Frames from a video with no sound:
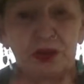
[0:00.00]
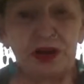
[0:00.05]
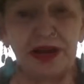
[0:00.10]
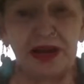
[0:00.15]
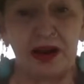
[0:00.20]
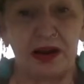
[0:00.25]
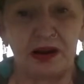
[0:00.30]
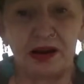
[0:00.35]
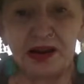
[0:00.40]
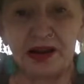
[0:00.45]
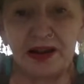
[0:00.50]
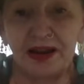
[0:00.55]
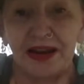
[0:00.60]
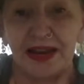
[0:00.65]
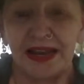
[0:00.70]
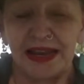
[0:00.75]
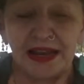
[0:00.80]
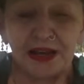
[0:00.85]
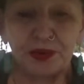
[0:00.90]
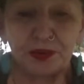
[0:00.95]
we are
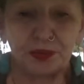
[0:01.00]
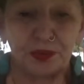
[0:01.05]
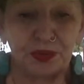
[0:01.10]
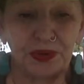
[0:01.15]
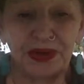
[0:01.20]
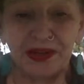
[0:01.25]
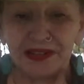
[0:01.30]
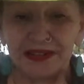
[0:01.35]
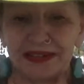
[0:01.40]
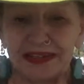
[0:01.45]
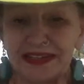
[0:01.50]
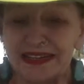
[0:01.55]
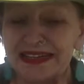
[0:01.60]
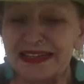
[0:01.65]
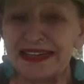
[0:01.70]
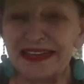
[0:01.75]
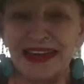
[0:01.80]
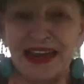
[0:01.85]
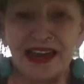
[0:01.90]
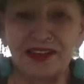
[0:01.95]
really
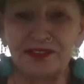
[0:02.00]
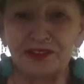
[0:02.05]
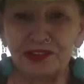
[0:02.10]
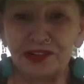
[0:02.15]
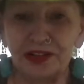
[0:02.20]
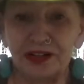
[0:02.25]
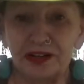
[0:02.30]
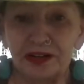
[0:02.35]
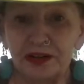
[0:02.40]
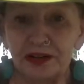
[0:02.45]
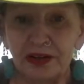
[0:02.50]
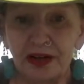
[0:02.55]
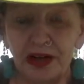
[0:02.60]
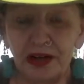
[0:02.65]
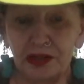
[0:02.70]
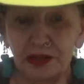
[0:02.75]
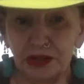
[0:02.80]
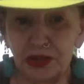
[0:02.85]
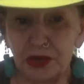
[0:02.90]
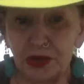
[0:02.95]
never
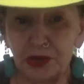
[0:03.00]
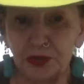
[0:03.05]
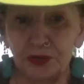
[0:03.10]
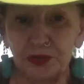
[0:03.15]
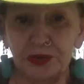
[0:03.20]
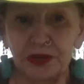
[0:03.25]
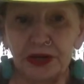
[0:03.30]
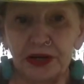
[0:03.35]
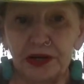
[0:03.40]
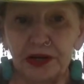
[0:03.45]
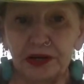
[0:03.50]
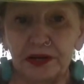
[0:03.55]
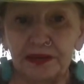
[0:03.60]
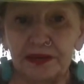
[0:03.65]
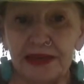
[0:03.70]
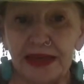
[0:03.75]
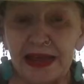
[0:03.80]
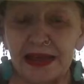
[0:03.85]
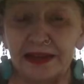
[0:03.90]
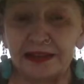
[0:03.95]
alone.
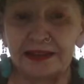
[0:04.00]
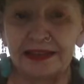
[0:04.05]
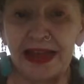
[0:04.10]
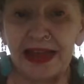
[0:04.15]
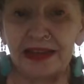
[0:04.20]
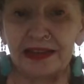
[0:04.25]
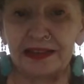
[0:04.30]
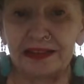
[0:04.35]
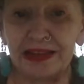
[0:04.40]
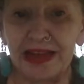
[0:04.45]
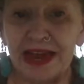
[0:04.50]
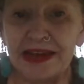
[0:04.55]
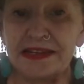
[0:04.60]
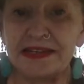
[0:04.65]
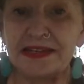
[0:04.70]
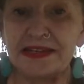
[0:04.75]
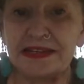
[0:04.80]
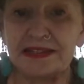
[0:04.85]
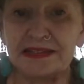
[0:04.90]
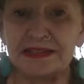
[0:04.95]
That that
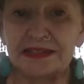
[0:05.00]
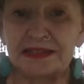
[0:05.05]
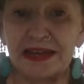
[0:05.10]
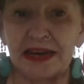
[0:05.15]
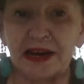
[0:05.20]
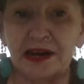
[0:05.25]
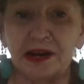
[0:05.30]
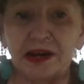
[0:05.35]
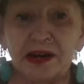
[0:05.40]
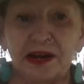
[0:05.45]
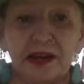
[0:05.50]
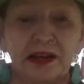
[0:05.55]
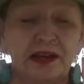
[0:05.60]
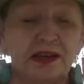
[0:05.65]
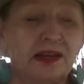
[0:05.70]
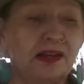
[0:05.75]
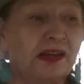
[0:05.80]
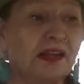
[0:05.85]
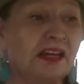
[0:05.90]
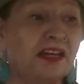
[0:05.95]
light is there.
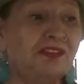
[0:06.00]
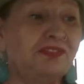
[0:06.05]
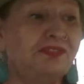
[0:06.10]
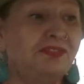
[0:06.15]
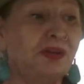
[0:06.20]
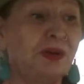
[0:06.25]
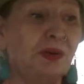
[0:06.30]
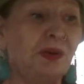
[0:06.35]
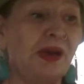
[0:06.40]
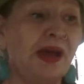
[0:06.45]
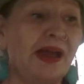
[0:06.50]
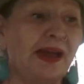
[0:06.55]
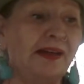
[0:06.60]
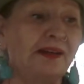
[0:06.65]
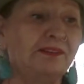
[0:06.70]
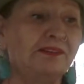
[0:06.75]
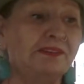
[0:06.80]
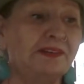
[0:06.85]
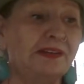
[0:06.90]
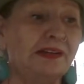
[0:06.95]
If you have